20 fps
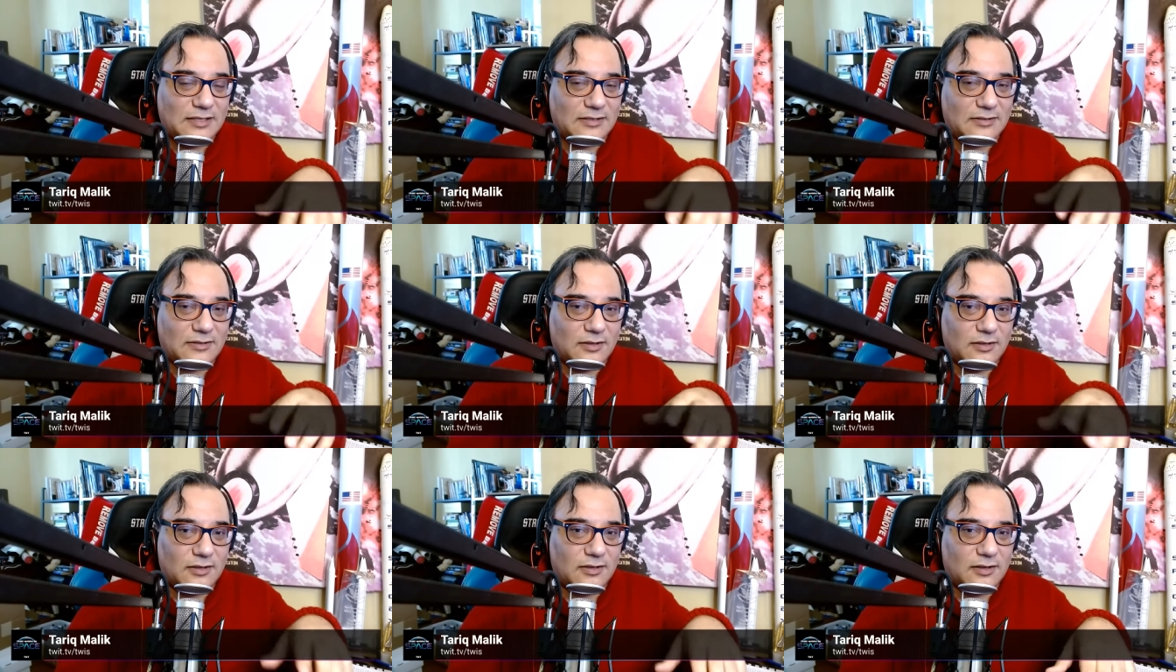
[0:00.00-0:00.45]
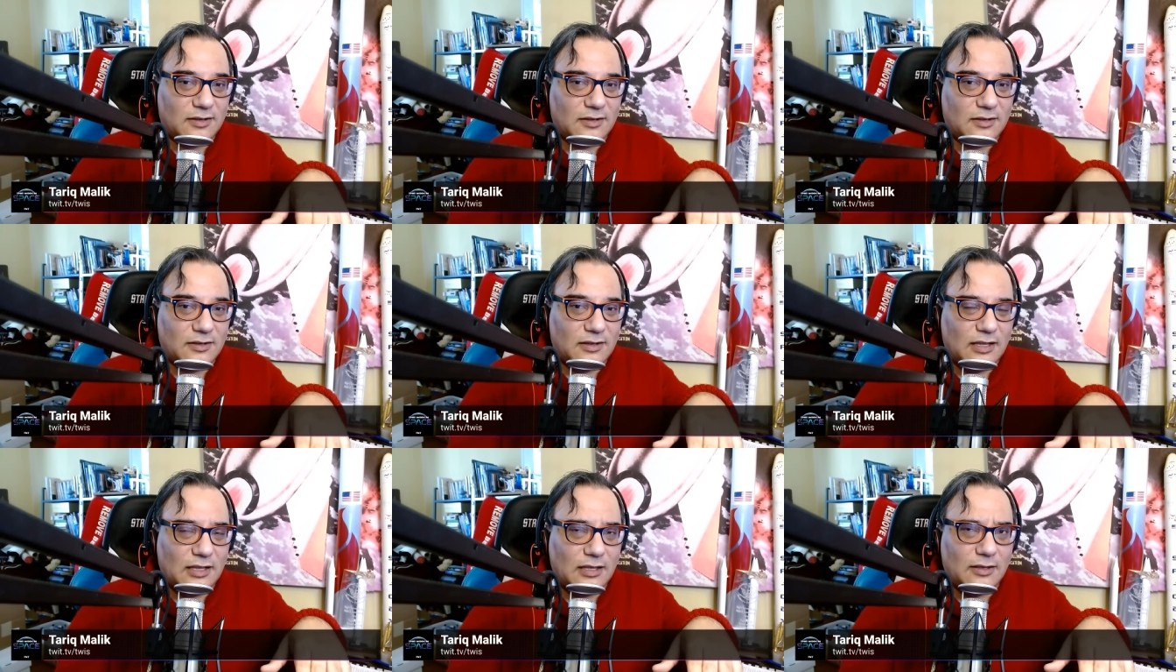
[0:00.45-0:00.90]
He's
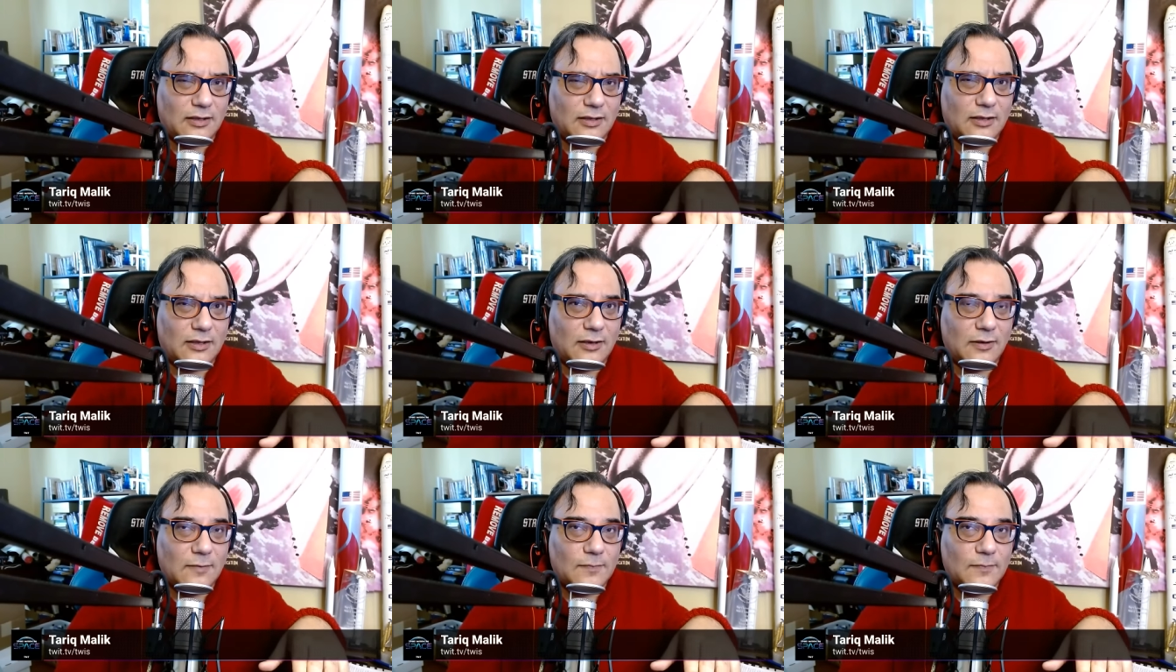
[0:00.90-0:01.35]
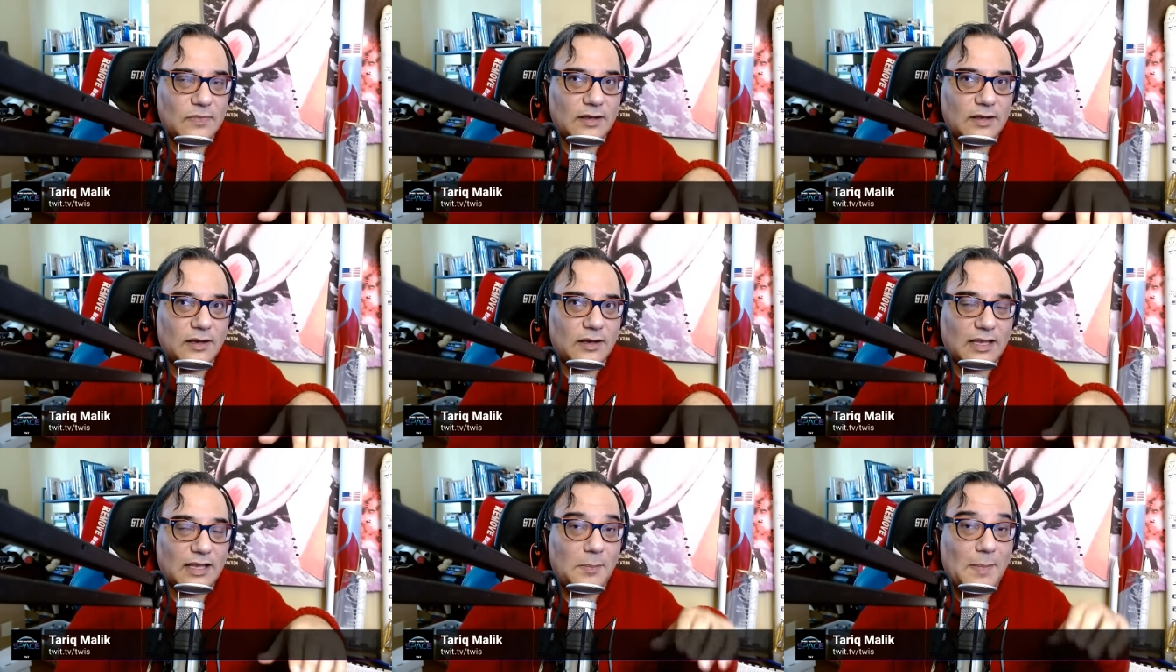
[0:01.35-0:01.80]
he
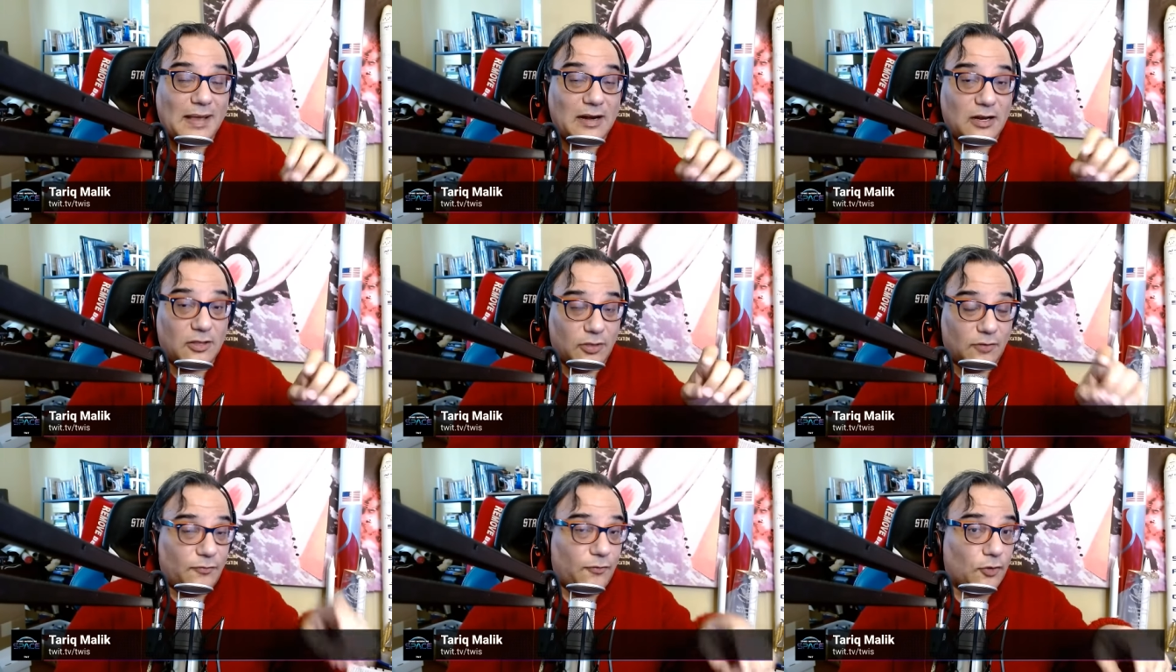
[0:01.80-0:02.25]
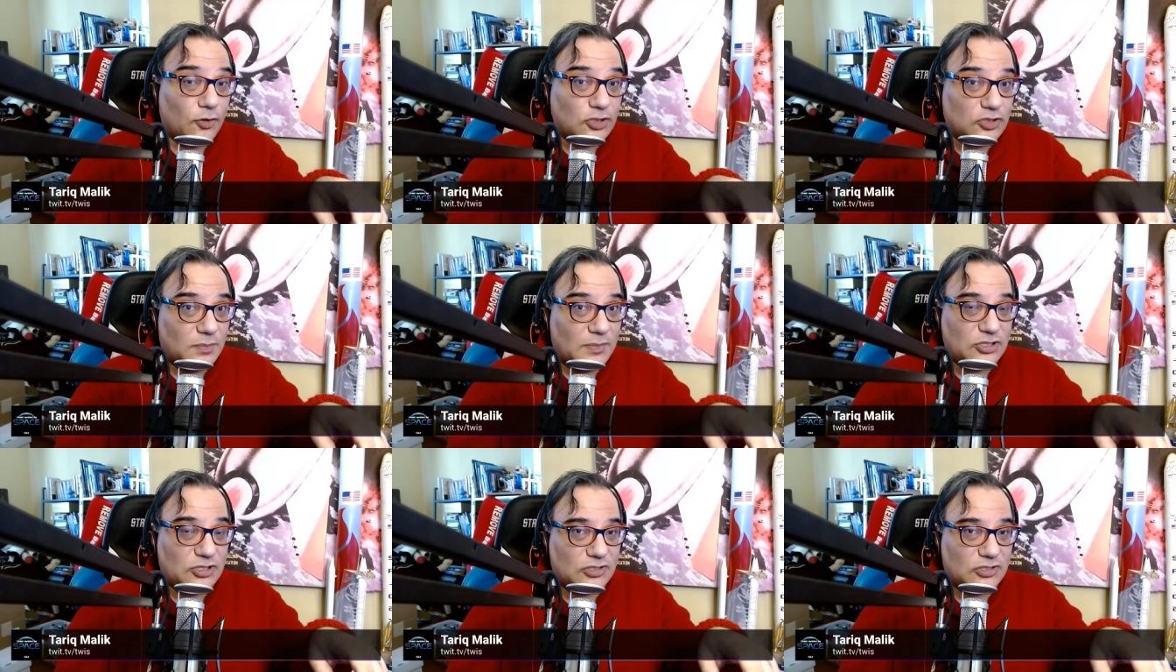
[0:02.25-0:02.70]
commanded the
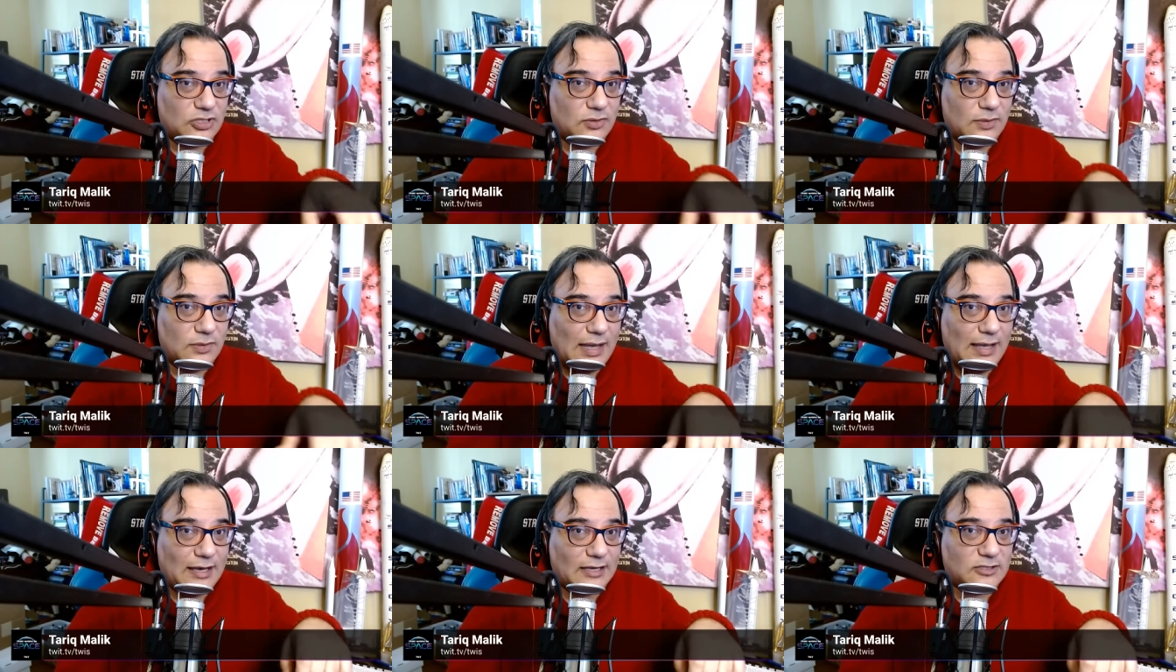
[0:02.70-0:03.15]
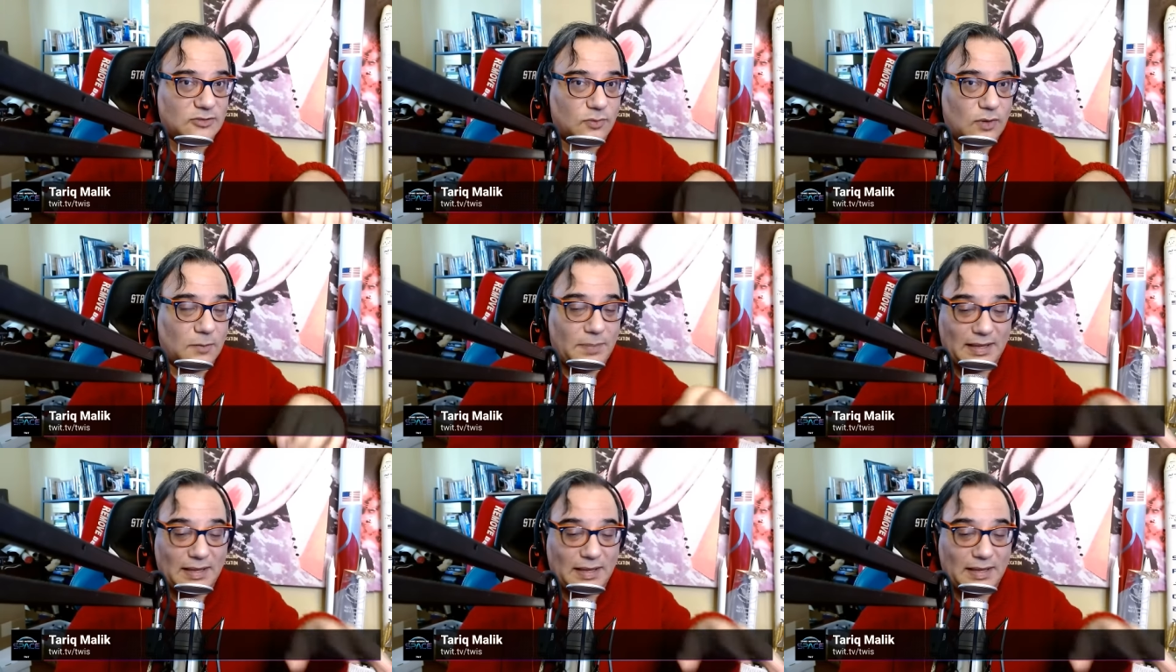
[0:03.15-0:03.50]
first mission to AX1.